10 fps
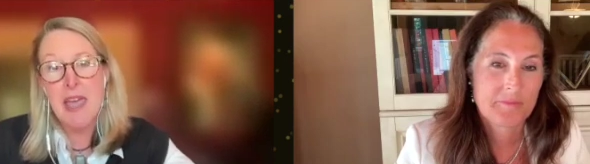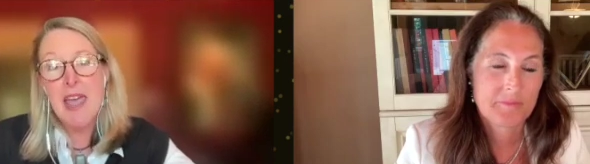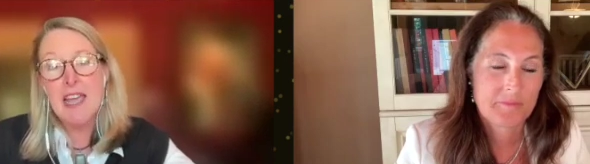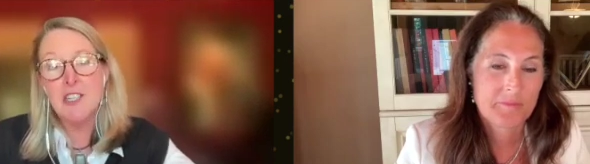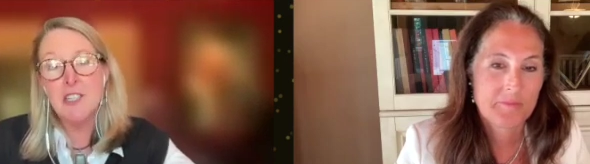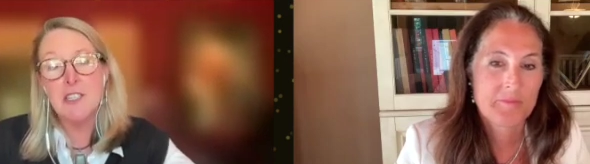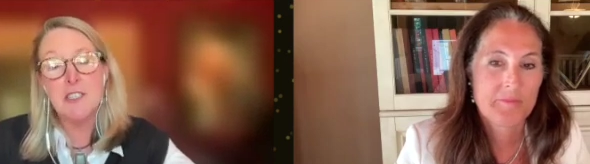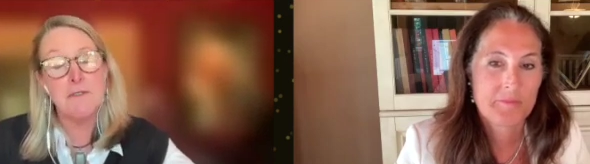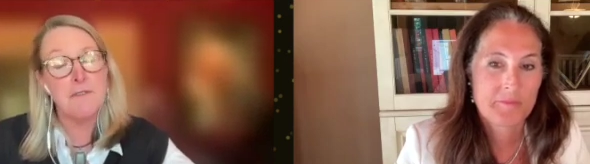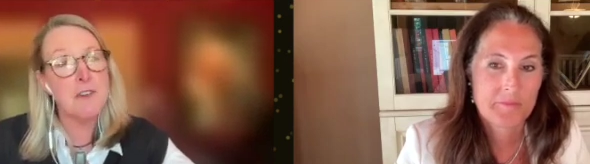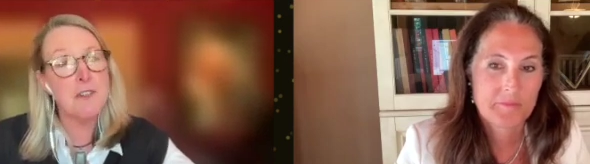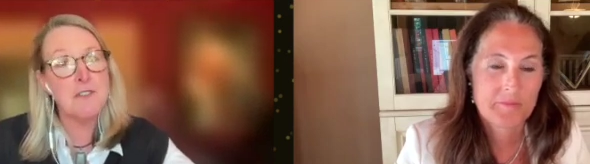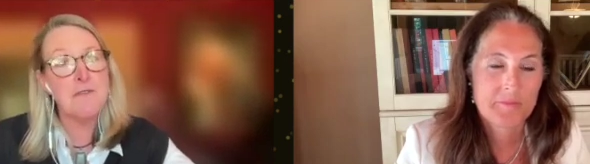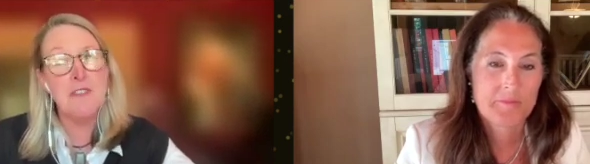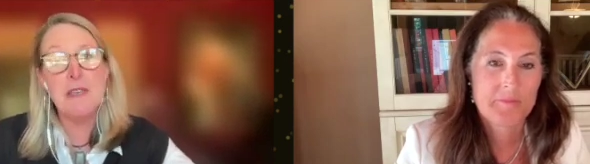Speaker 1: and she is the first
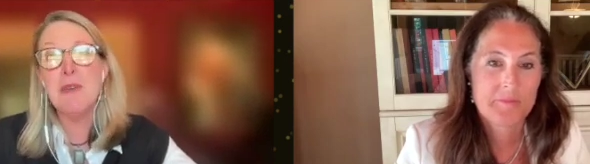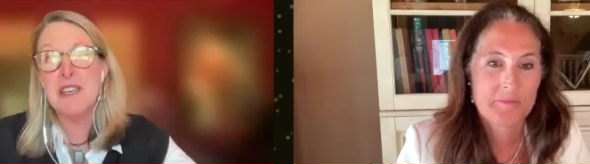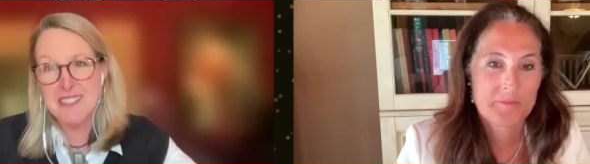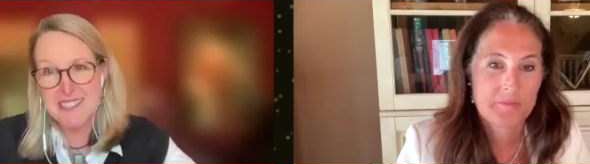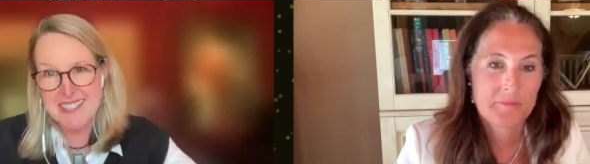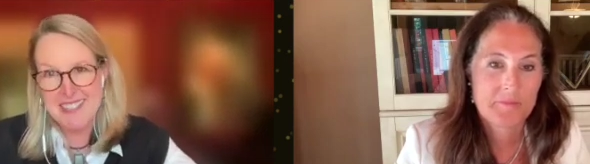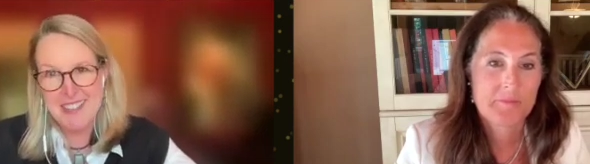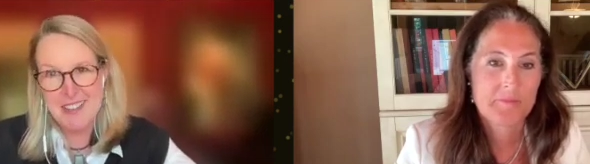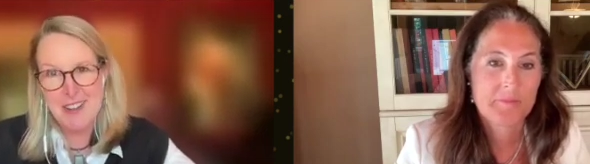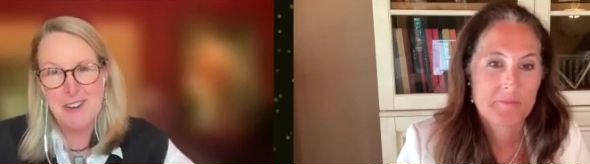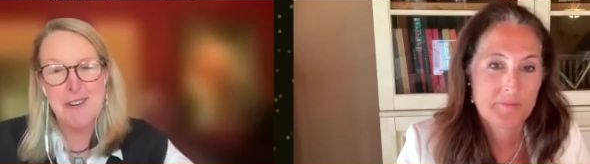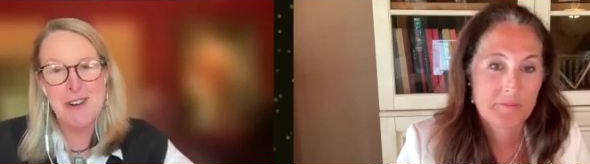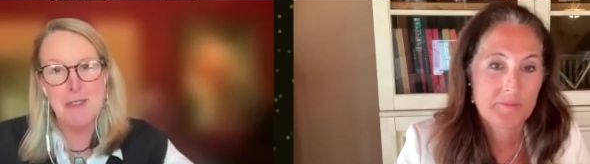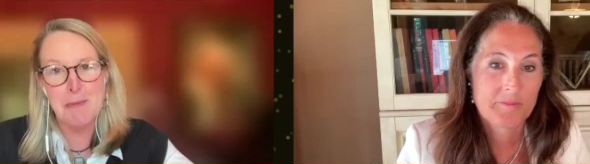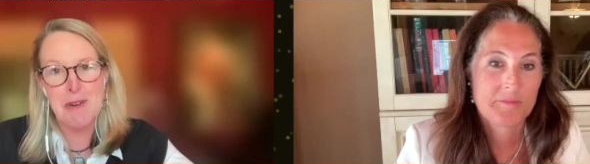female CEO
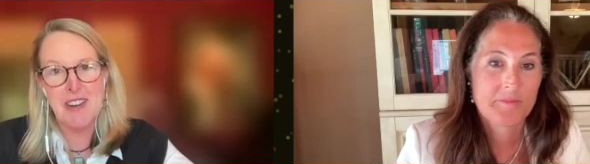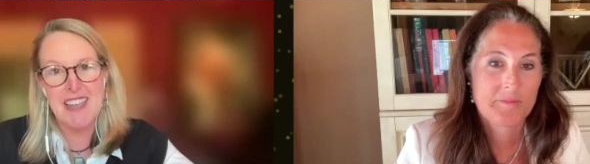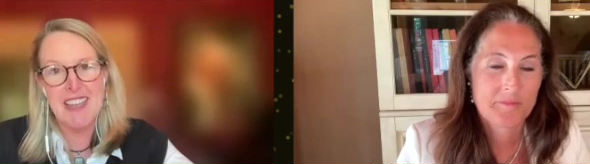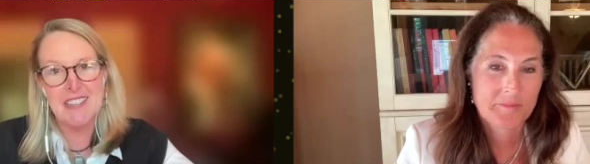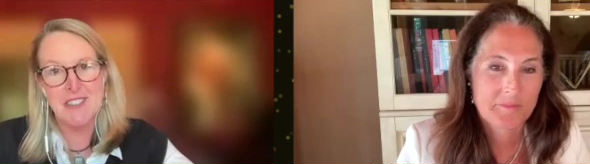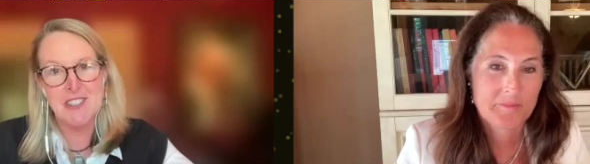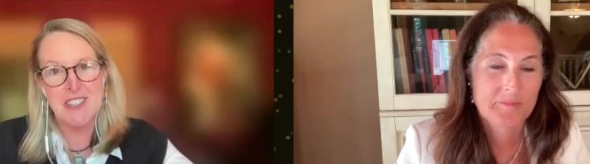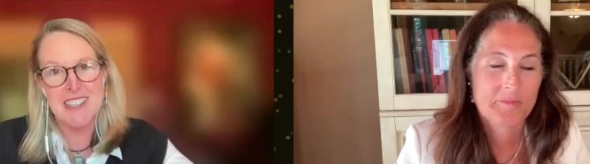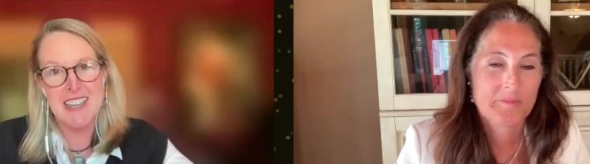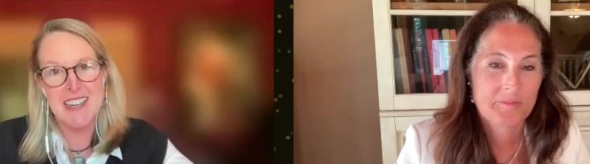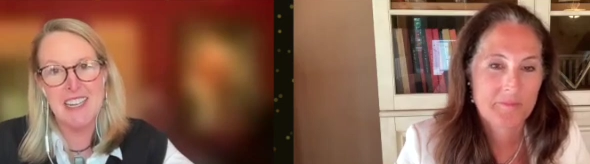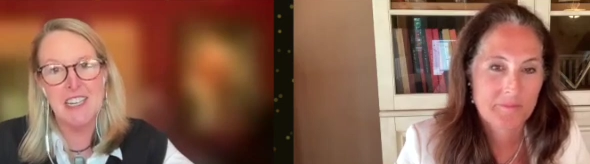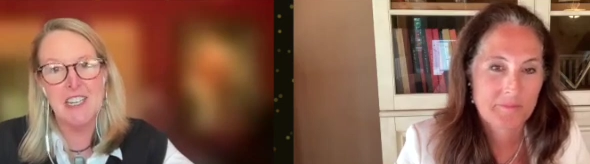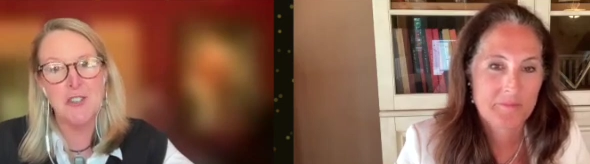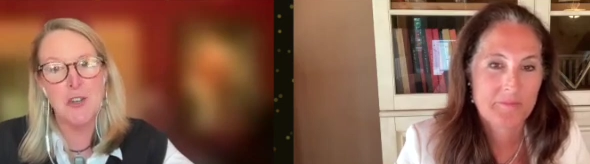of the American Cancer Society in
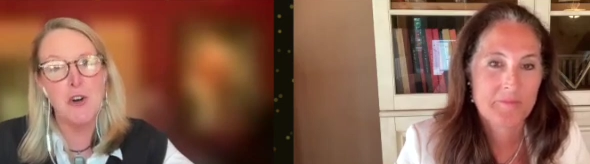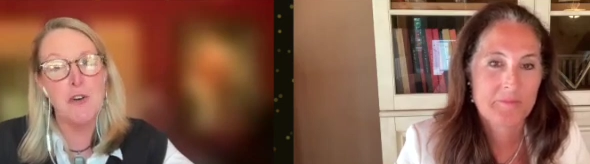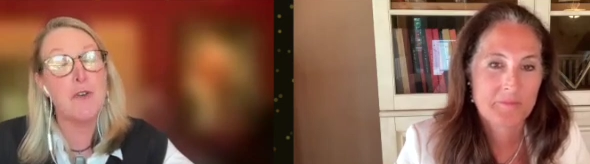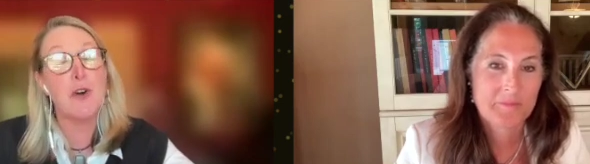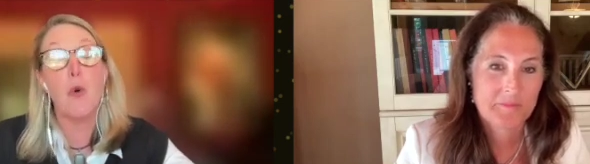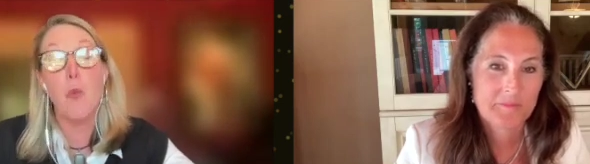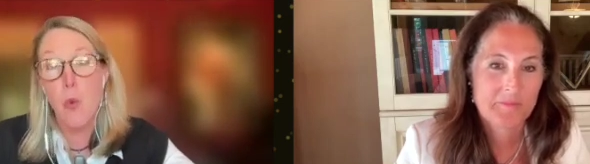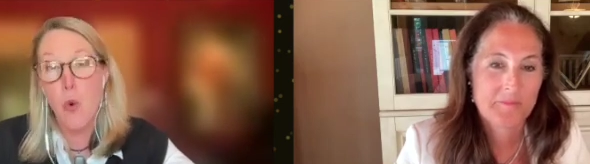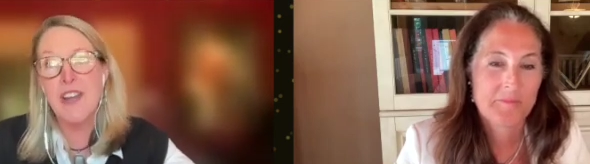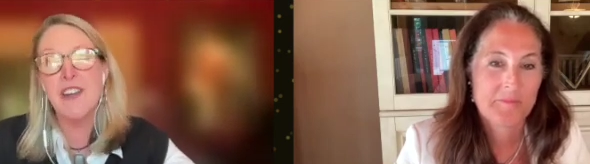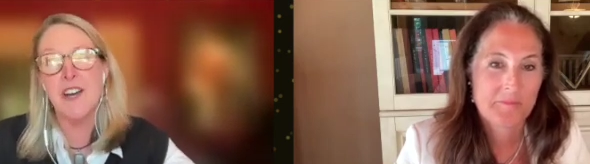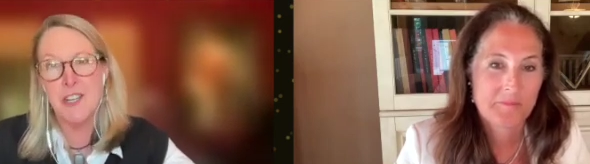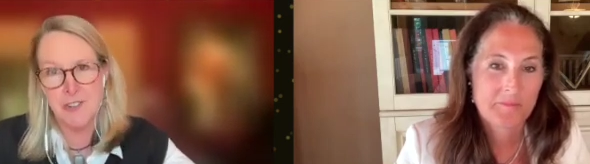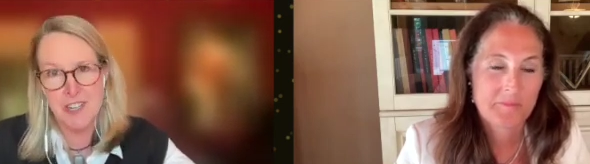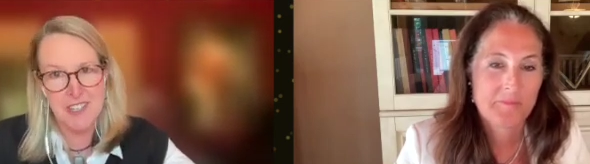its over
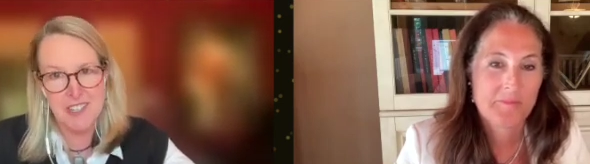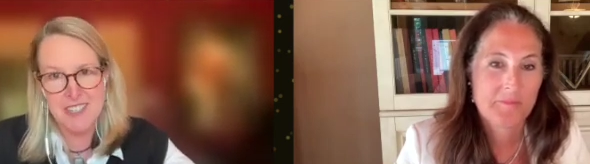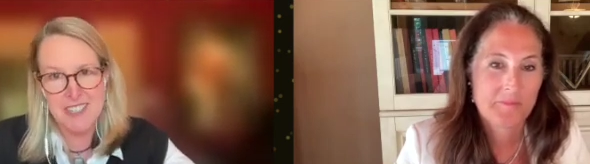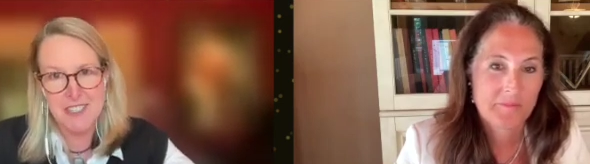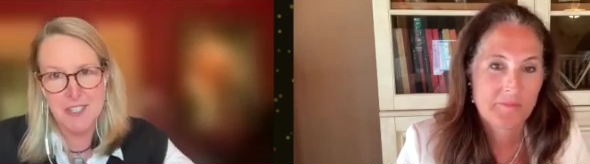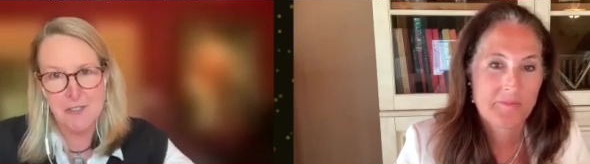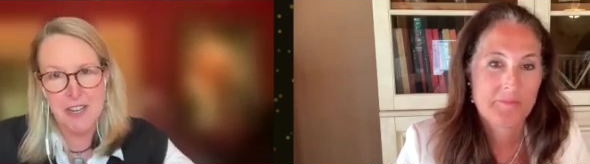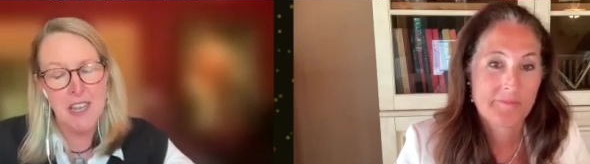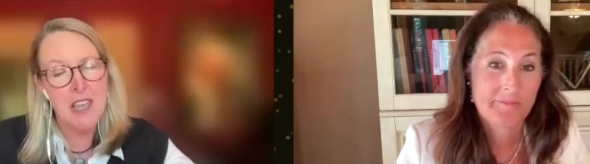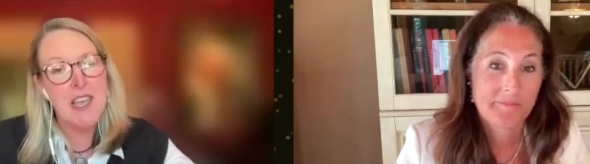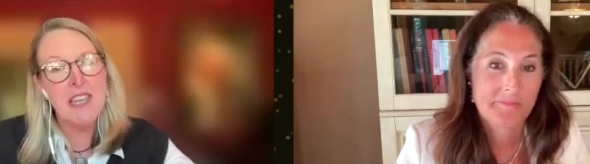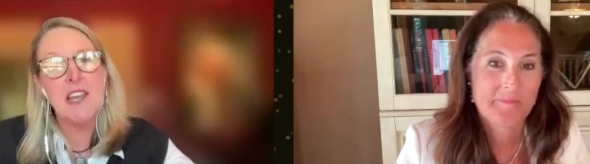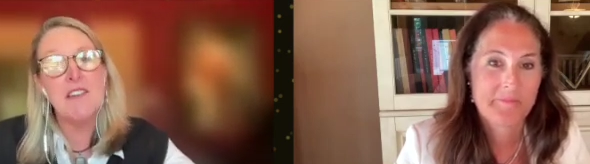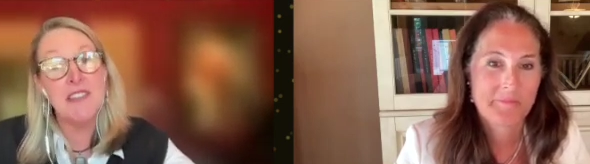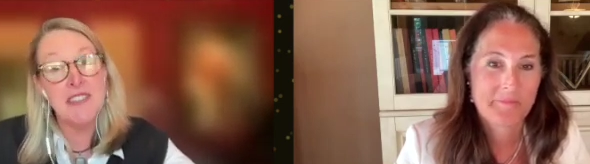100 year history.
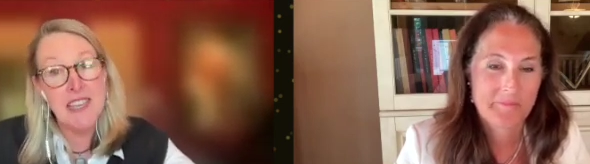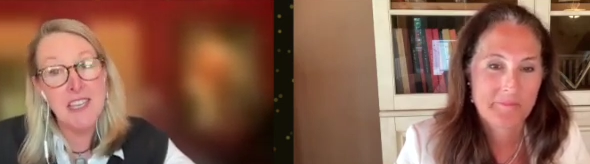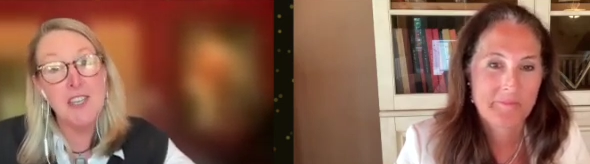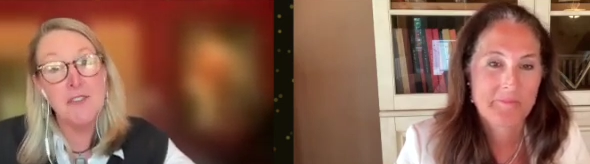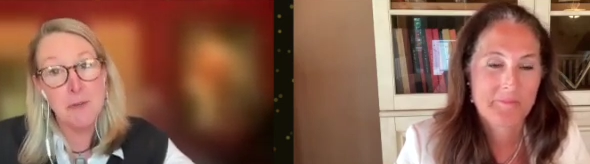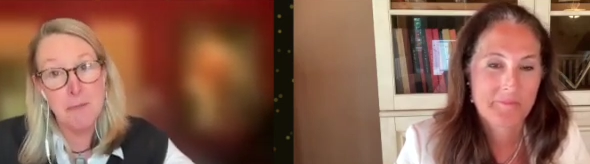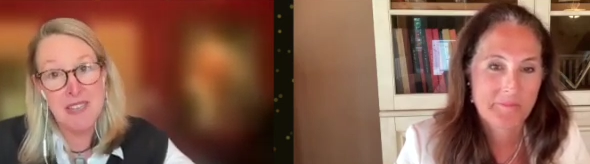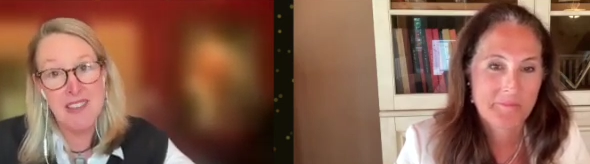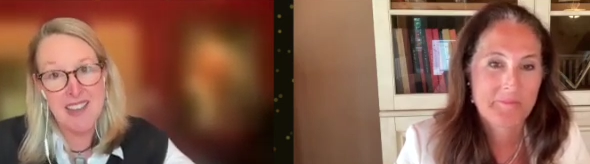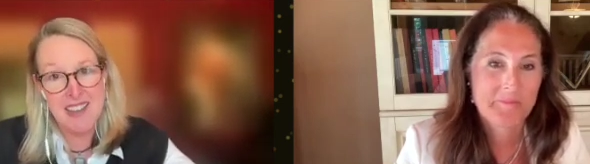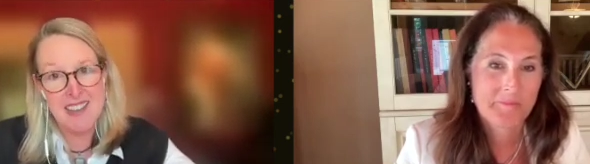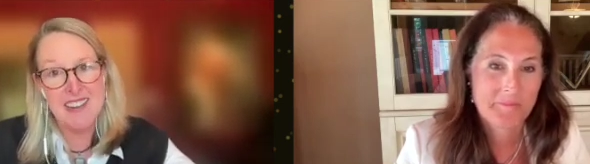Karen, thank you for being on